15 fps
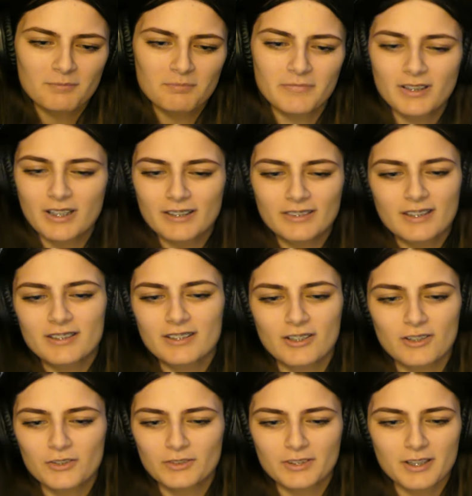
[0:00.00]
But, like, that's the
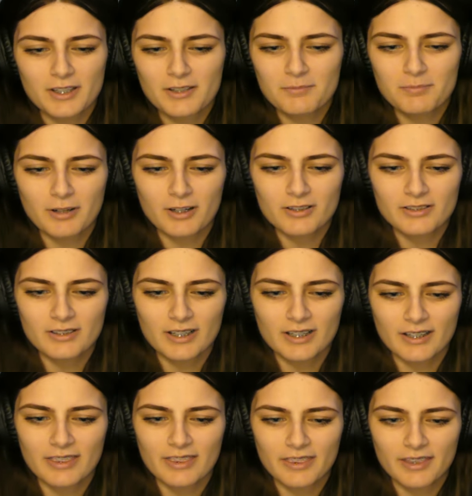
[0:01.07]
only person I
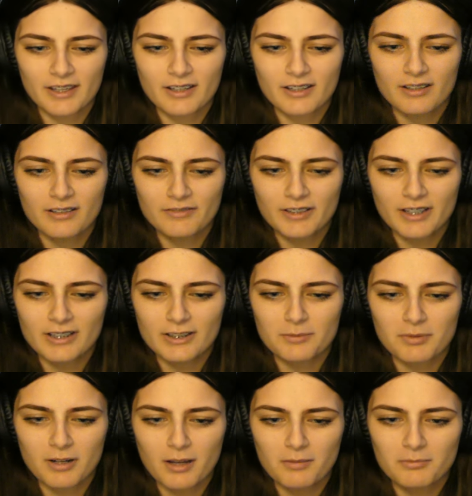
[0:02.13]
could think of that has a
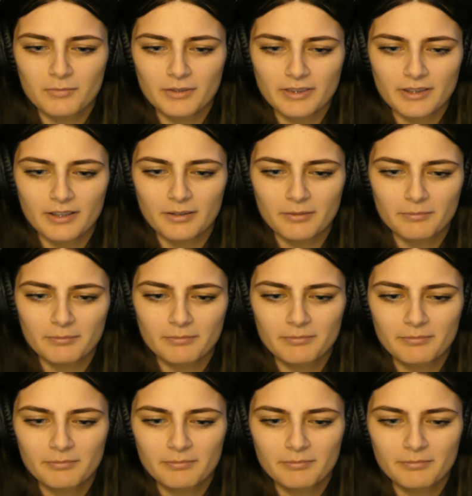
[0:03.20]
problem with them.